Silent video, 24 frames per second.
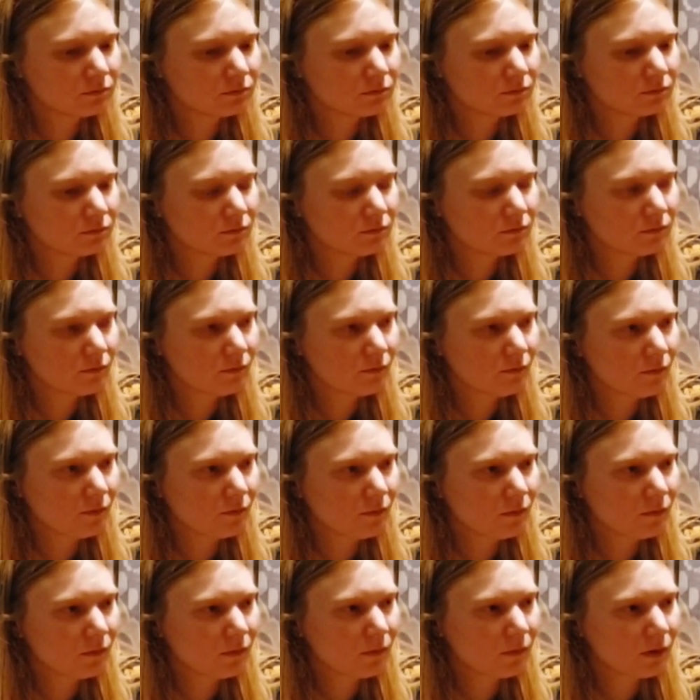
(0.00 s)

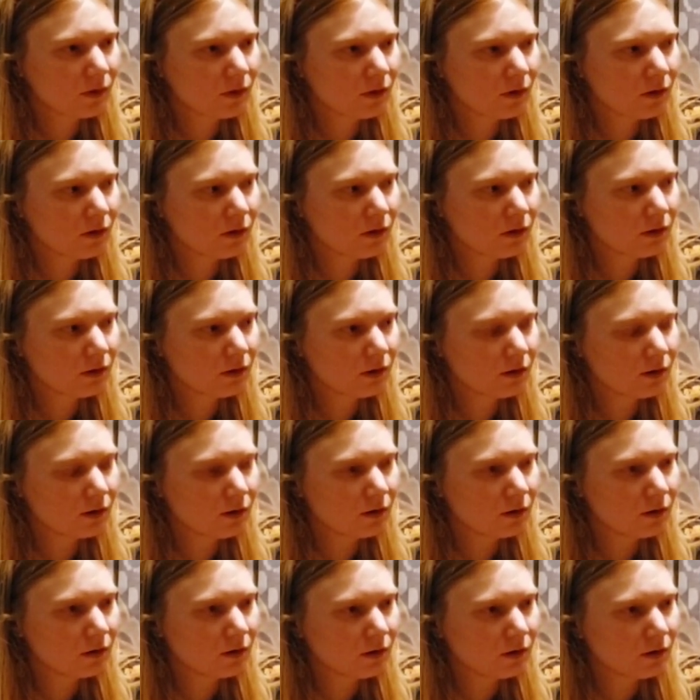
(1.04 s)

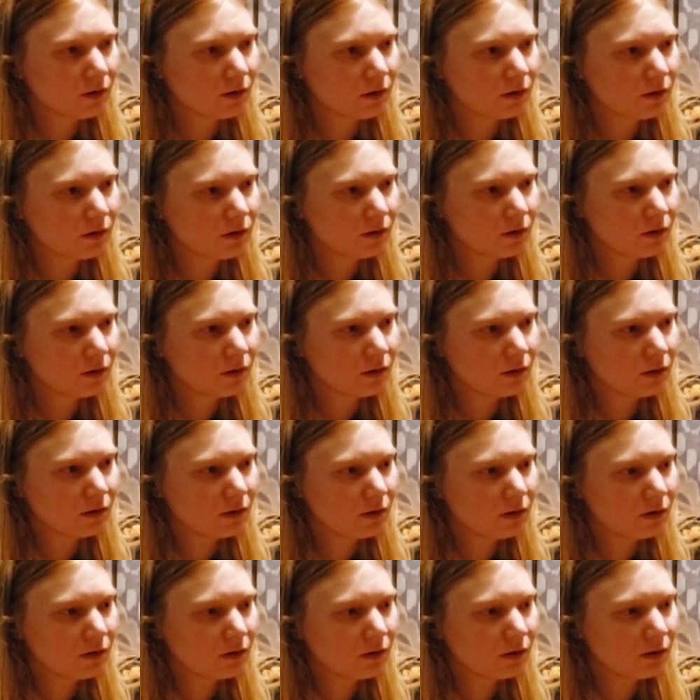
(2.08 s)
This person isn't speaking.